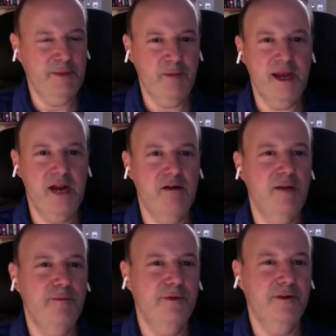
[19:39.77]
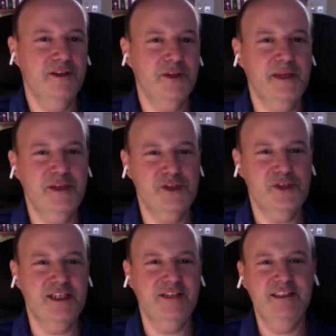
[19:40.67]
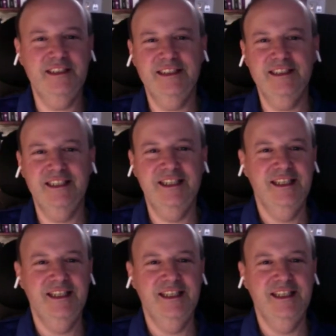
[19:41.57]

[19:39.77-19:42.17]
tell people to pair up, or it's gonna be interesting, right?